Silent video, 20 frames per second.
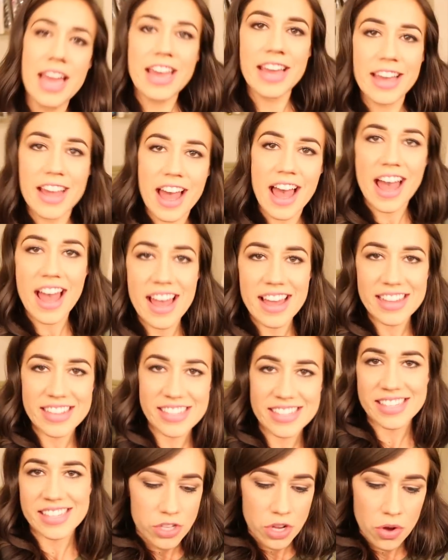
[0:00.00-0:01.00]
Hey
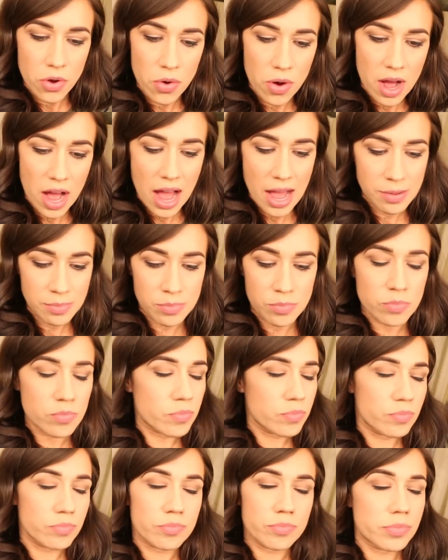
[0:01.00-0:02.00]
guys, so
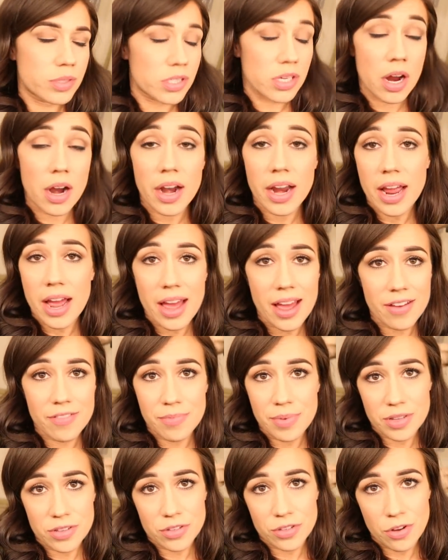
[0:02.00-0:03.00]
I'm sorry I
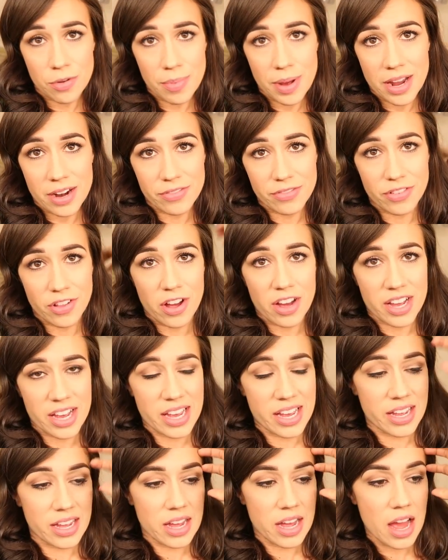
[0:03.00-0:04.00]
have been so bad at
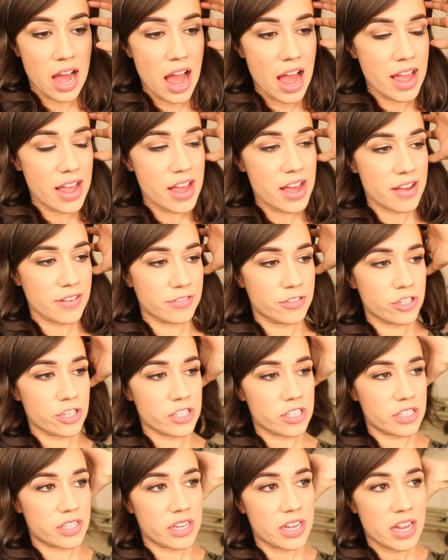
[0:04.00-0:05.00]
vlogging. I have
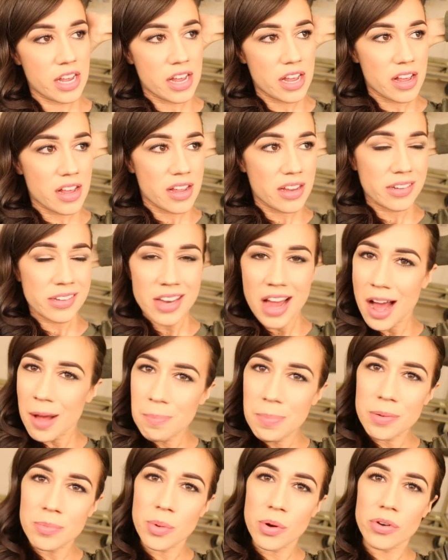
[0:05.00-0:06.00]
just
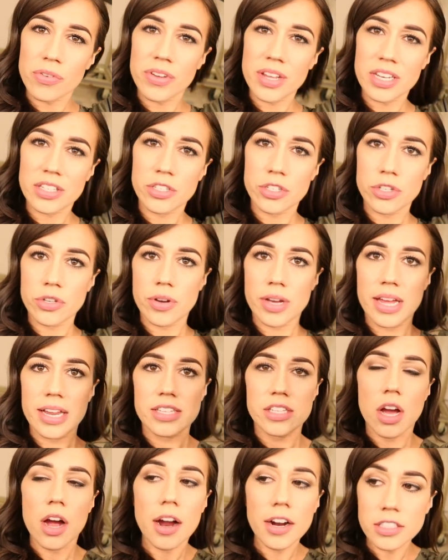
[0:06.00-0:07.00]
not been motivated to do it.
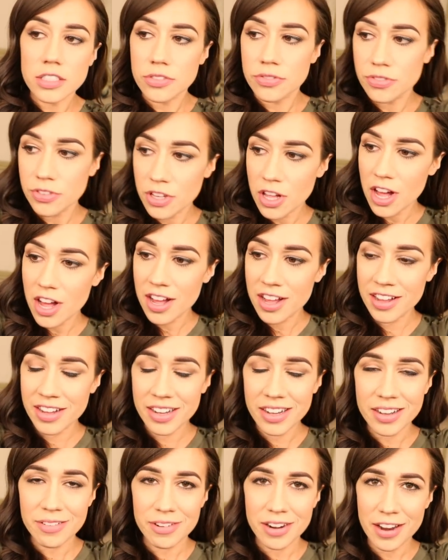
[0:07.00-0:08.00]
It's hard to
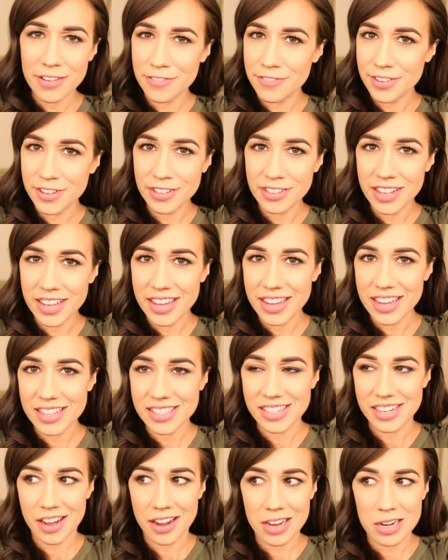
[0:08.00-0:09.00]
vlog when I feel like
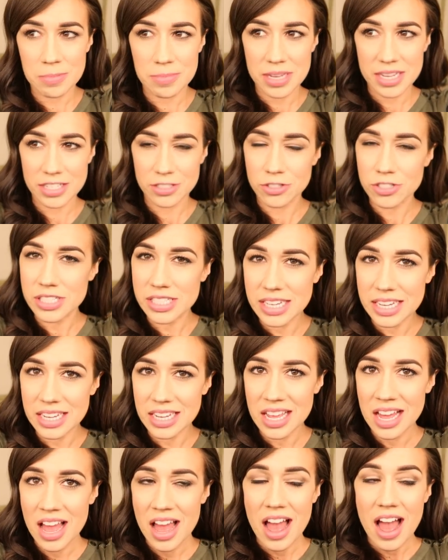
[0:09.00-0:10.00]
it's not gonna be
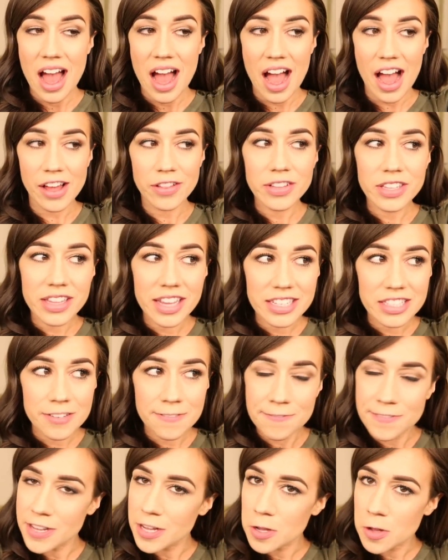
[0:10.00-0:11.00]
interesting. I only like
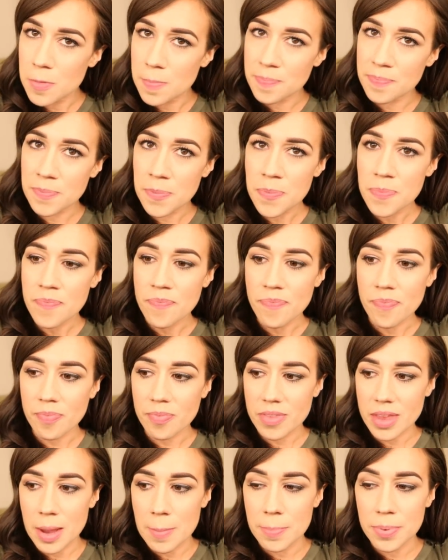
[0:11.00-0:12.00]
to film
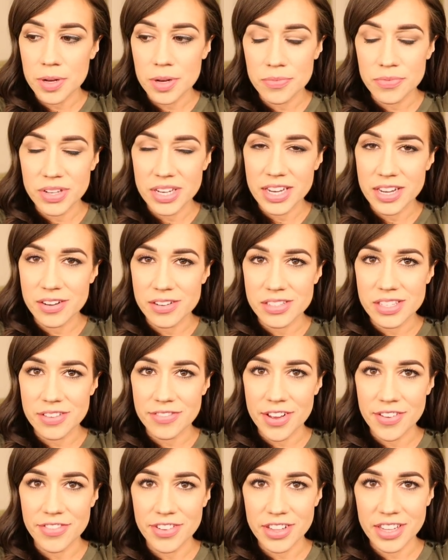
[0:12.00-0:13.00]
and put up videos
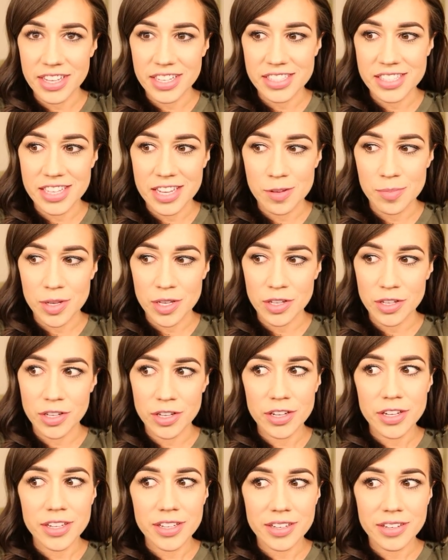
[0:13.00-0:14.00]
if I feel like it's gonna be
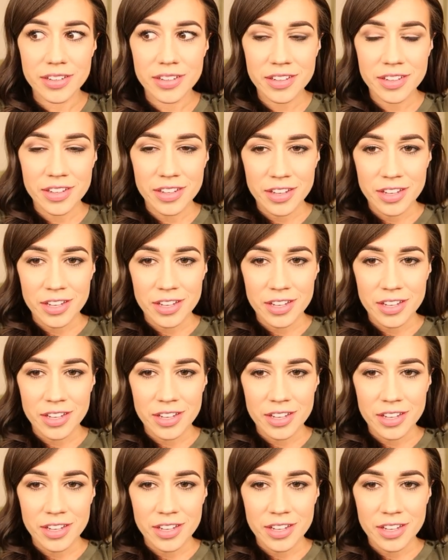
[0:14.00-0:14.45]
good